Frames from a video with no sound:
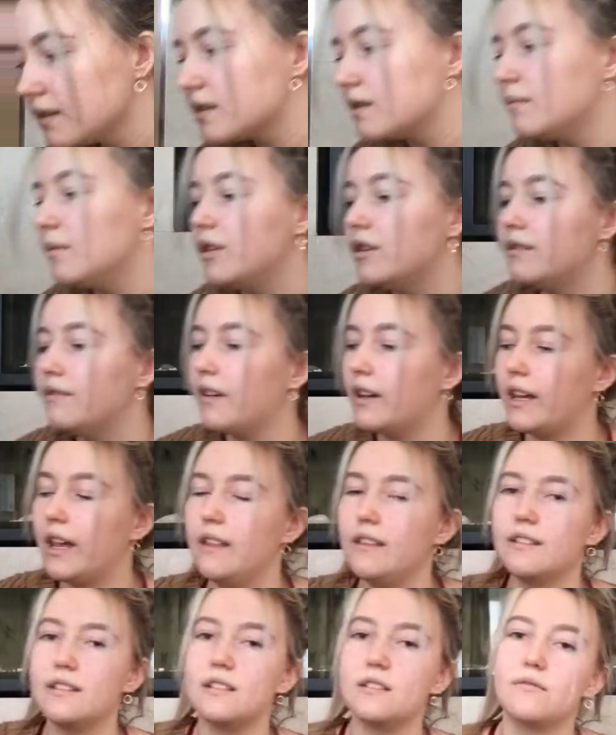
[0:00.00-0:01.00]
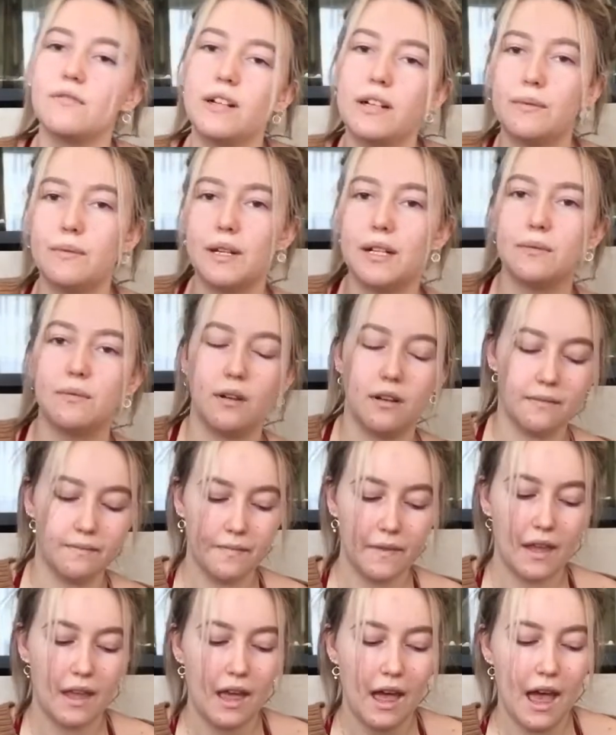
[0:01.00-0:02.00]
to move okay this is a really weird one
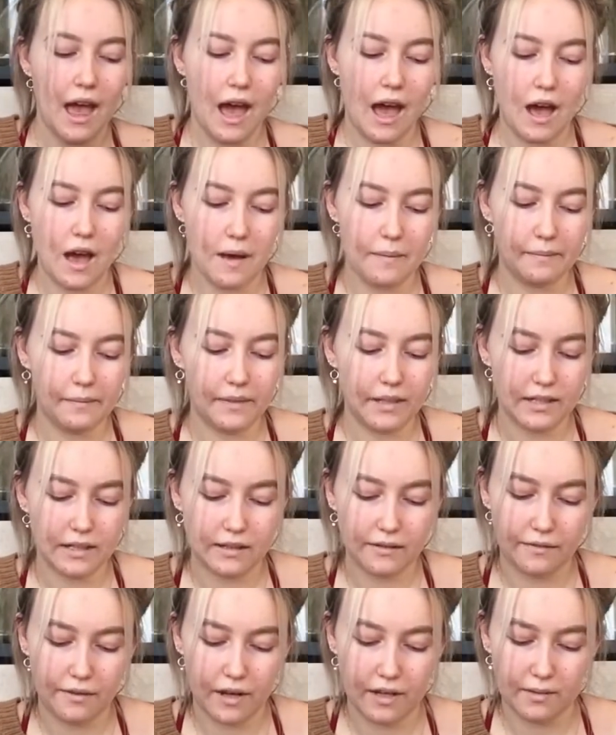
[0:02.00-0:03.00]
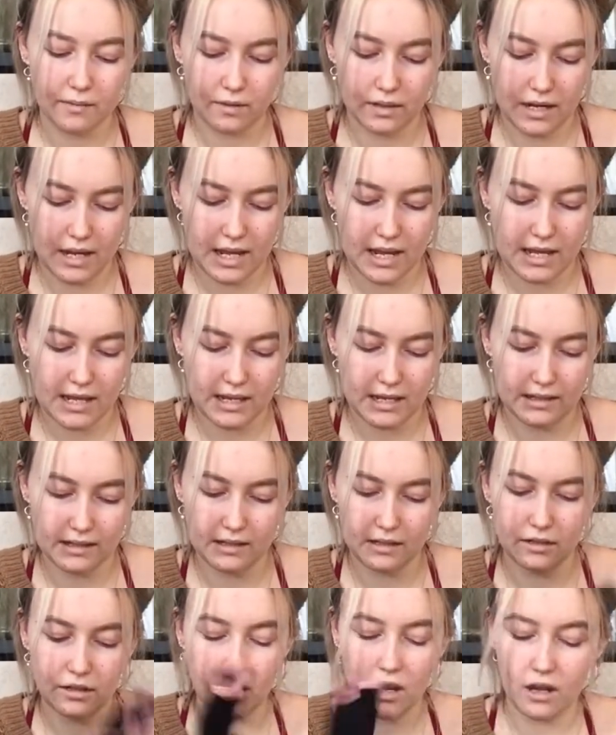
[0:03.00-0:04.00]
um, this is the first one. It is
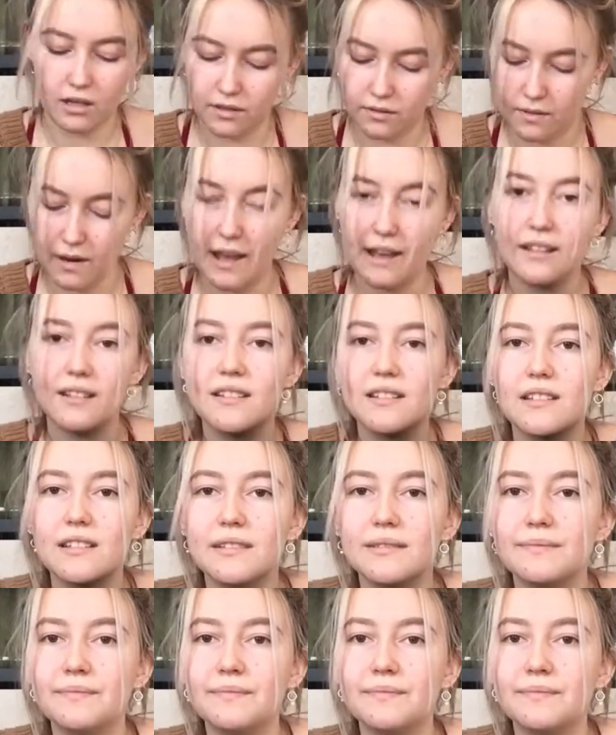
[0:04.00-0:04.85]
turtlenecks.